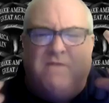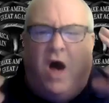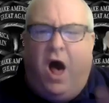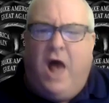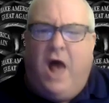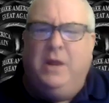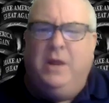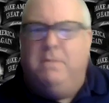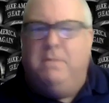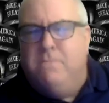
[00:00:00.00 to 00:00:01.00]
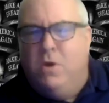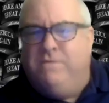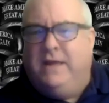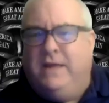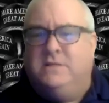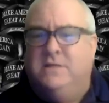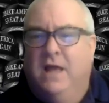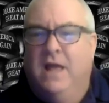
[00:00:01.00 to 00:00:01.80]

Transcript: of Hollywood movies.